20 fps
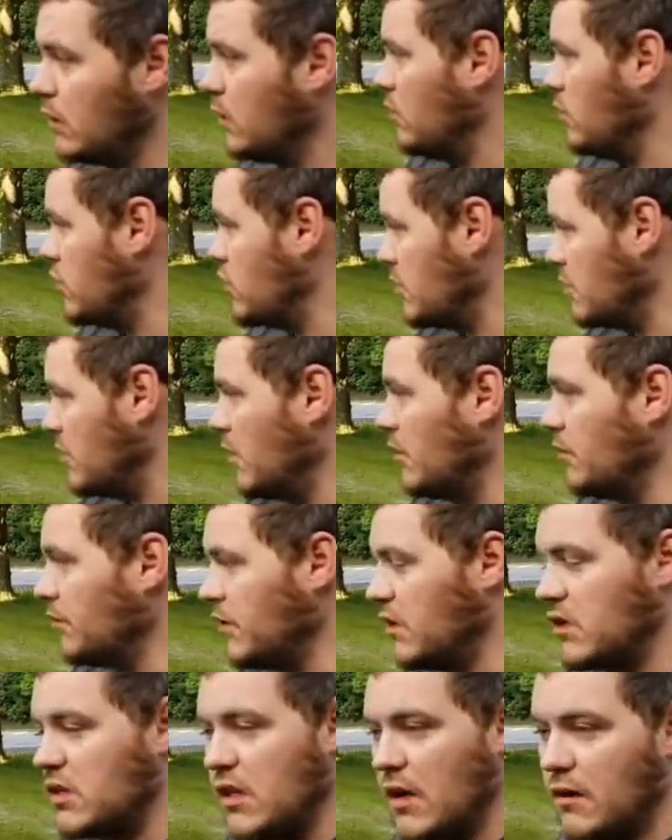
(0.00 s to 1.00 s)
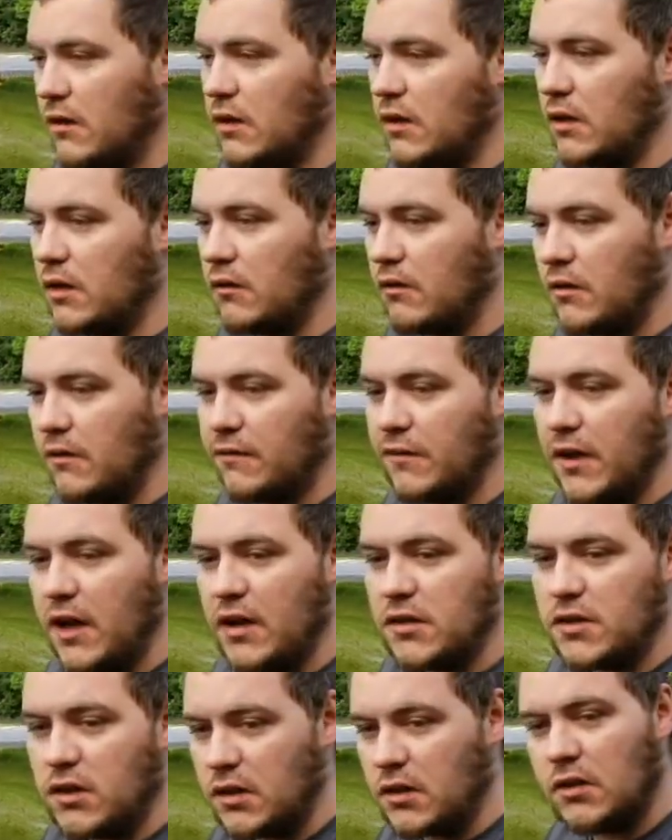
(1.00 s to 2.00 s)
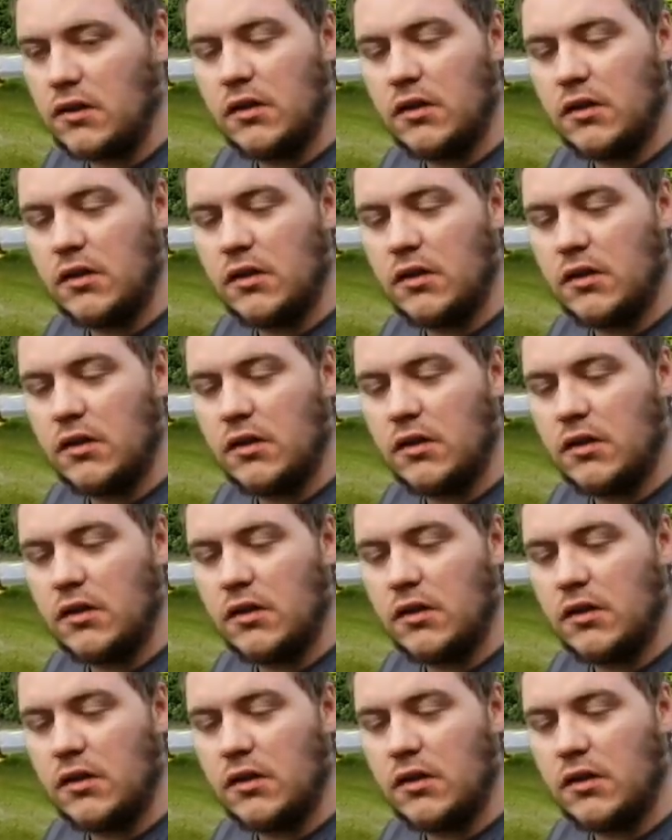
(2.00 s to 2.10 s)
we should be able to reach down in there with a flashlight